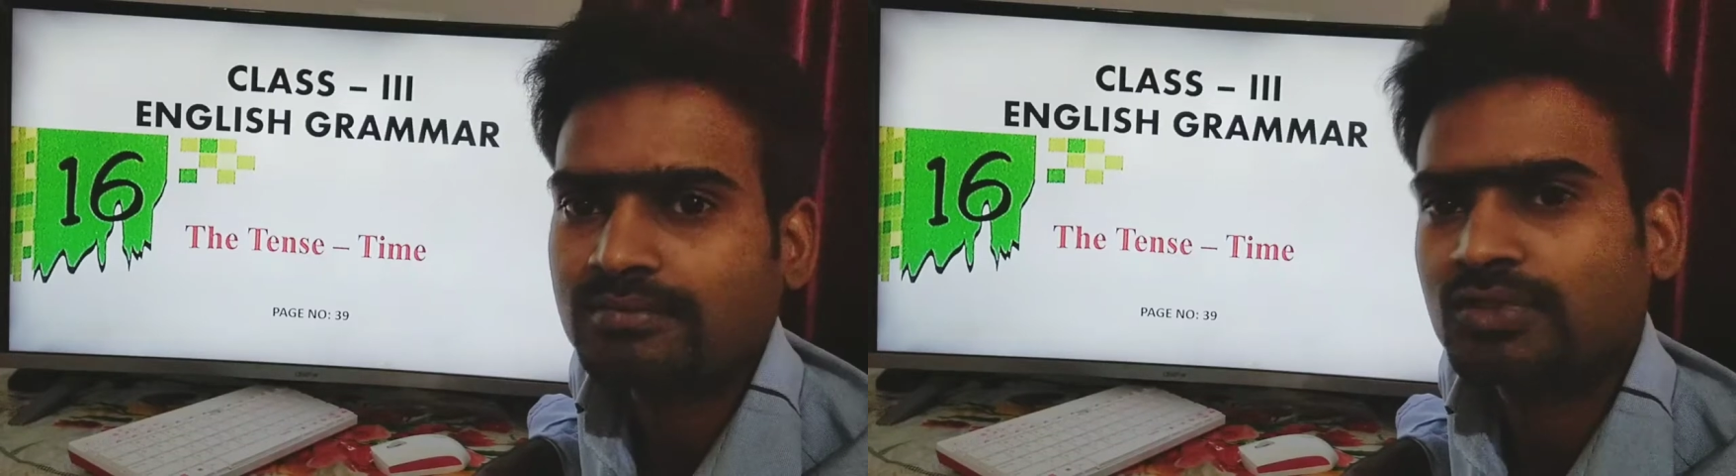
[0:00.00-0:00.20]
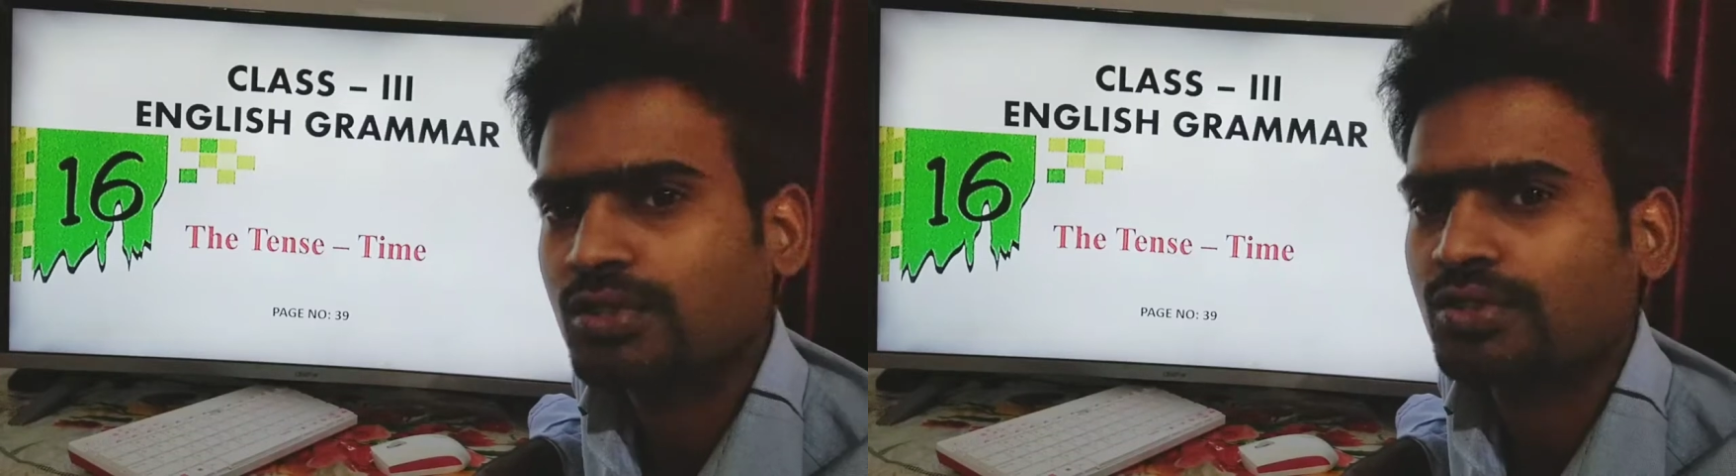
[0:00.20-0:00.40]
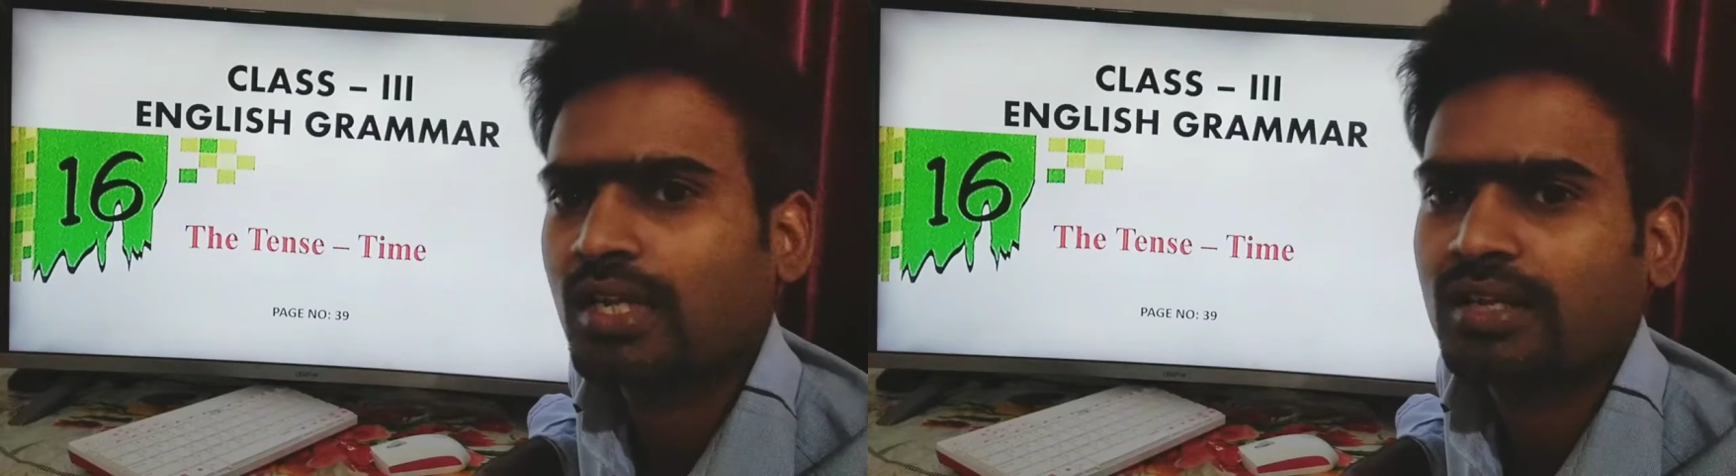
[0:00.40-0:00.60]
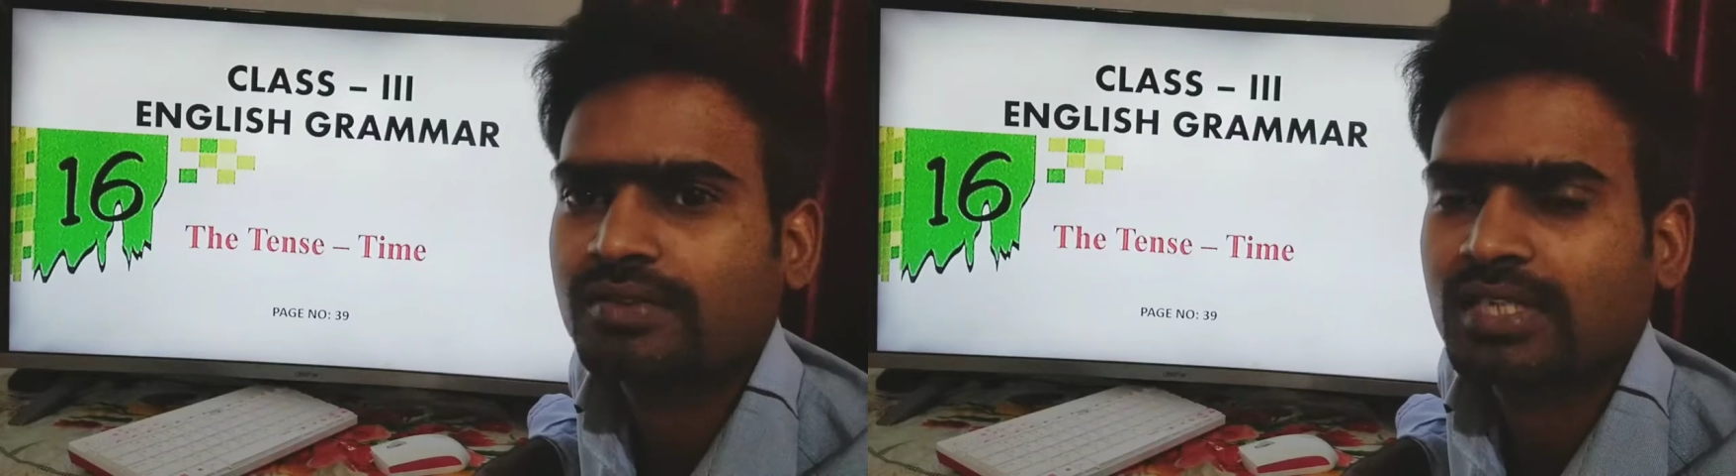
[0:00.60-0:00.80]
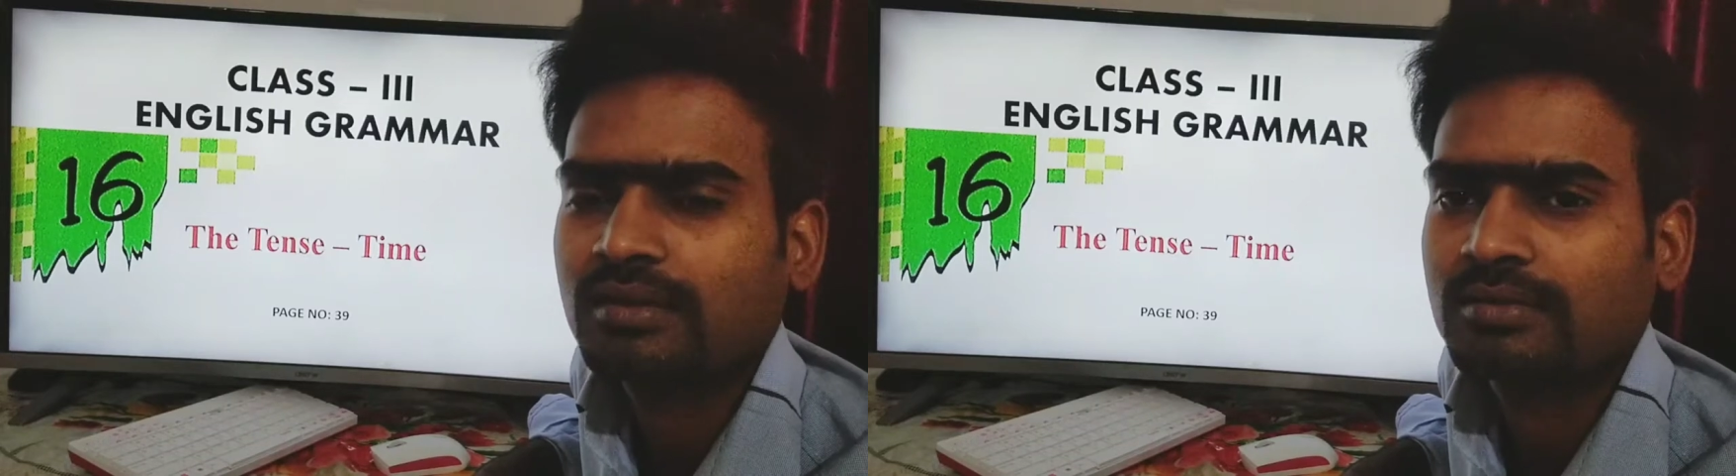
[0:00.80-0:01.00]
So today we
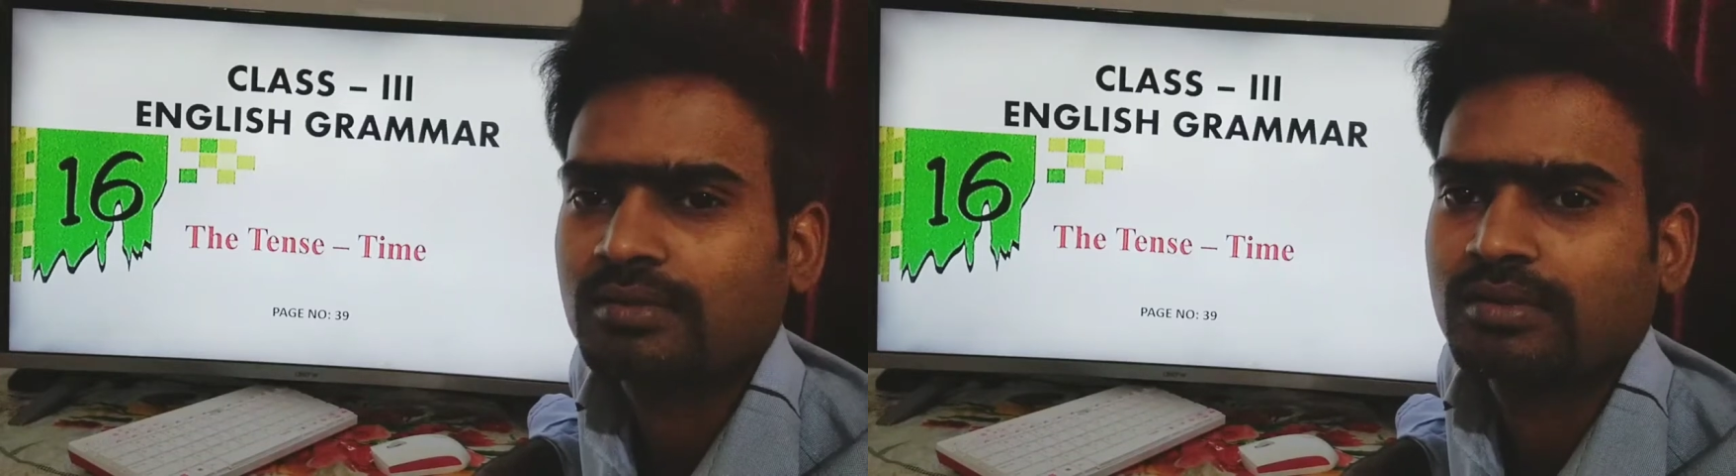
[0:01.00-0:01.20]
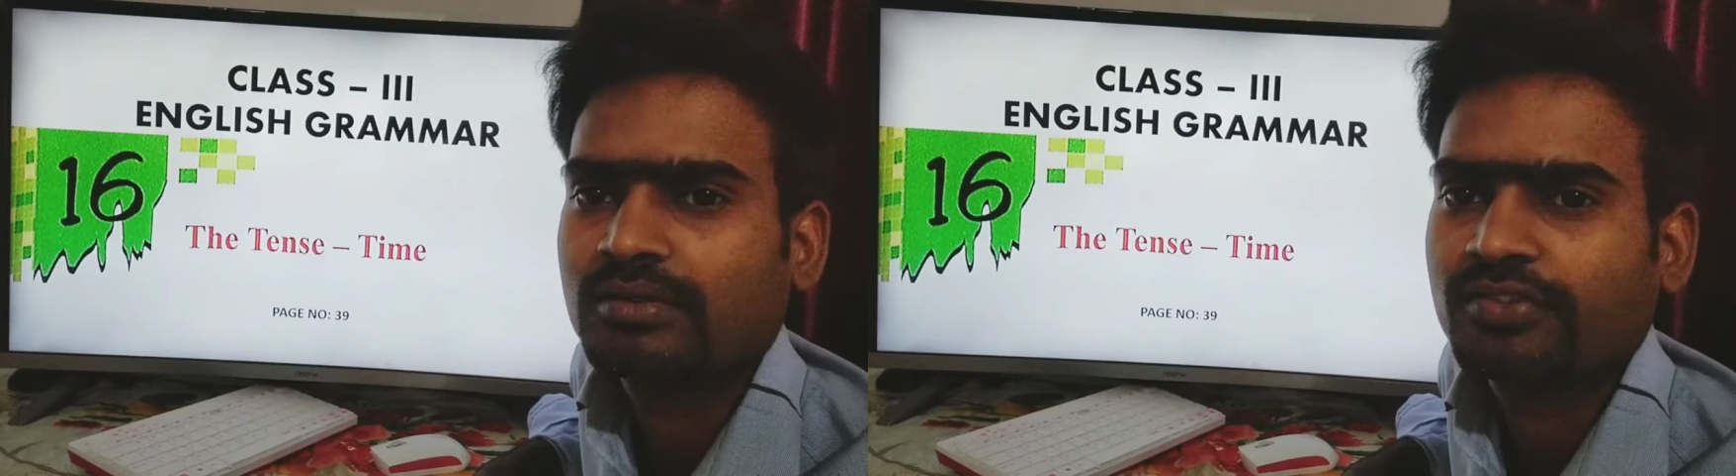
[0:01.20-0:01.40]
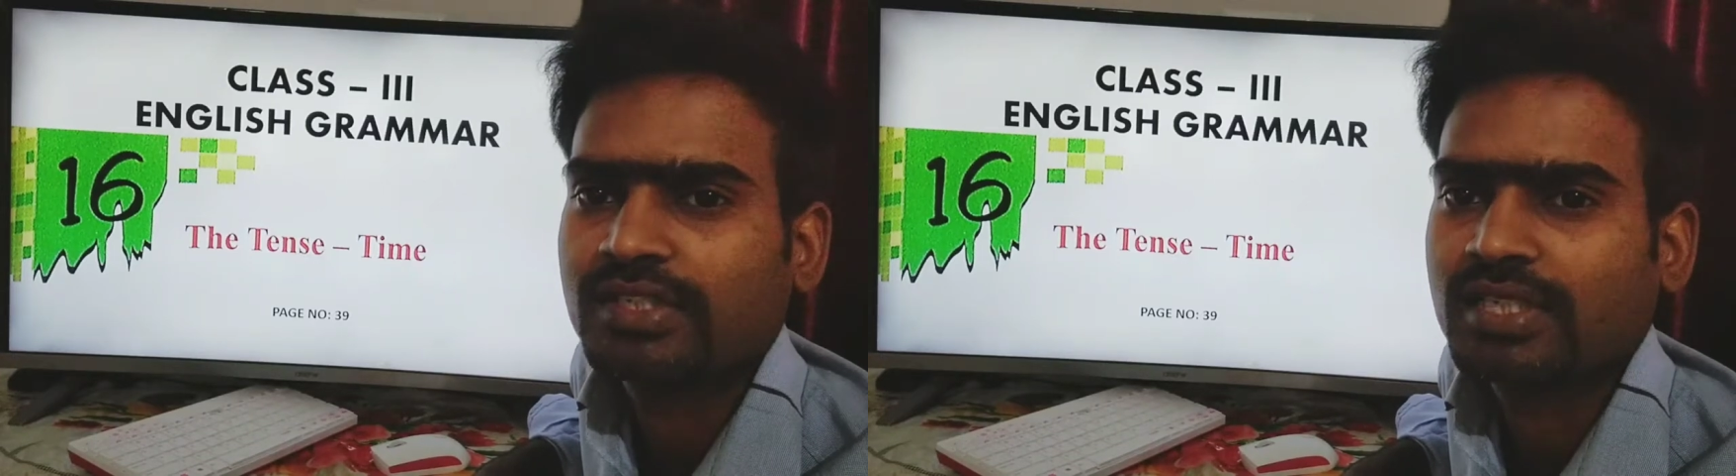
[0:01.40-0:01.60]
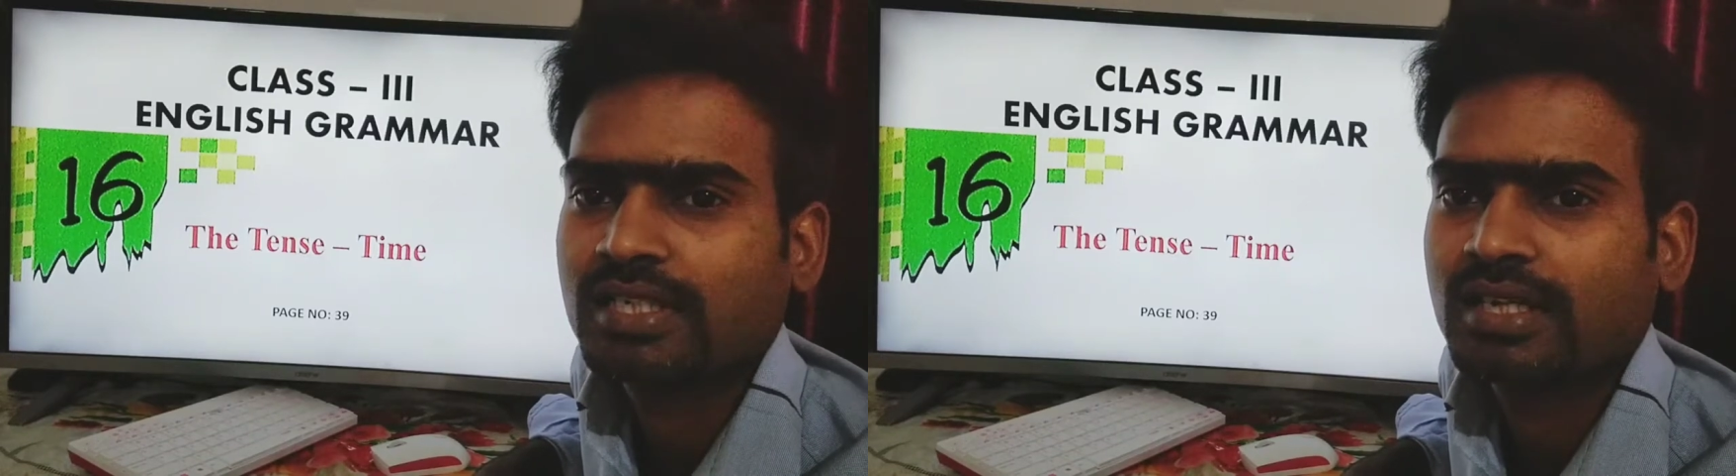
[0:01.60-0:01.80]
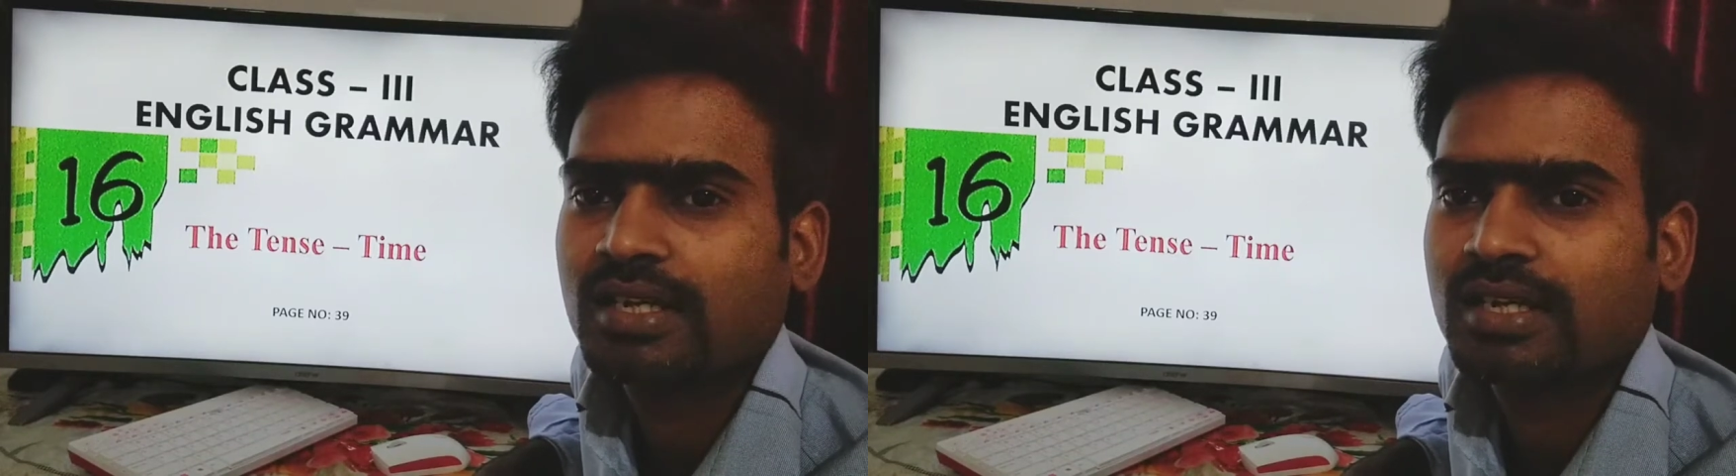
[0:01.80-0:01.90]
shall finish it.